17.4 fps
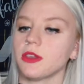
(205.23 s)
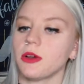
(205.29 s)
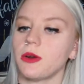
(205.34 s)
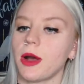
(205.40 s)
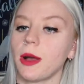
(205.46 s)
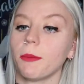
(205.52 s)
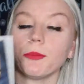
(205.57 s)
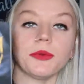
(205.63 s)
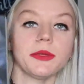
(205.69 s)

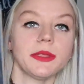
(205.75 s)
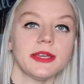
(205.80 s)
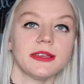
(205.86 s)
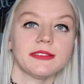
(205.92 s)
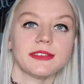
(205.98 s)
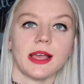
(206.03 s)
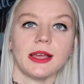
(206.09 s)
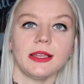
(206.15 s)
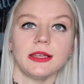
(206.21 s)
So I'm really
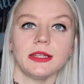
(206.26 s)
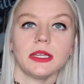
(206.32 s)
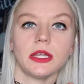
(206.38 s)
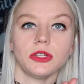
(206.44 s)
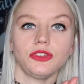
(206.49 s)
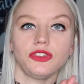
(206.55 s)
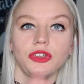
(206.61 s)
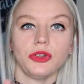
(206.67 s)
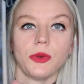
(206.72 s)

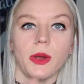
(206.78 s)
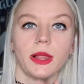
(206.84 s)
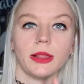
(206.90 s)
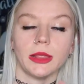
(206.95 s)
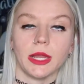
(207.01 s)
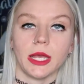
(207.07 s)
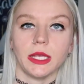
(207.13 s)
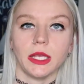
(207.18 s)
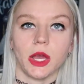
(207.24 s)
excited to
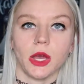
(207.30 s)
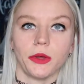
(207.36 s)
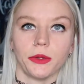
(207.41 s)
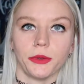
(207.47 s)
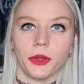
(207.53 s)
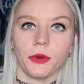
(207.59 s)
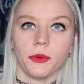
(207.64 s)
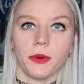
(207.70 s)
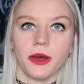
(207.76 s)
let
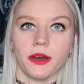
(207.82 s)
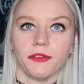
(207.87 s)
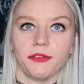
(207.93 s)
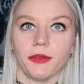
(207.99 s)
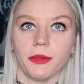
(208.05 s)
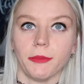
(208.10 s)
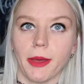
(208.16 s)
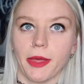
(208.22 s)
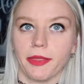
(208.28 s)
y'all know how I
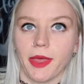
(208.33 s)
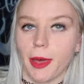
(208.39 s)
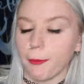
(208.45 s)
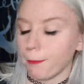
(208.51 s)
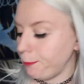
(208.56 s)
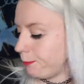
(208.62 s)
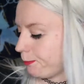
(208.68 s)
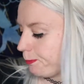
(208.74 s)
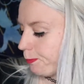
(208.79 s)
feel about
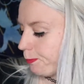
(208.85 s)
that.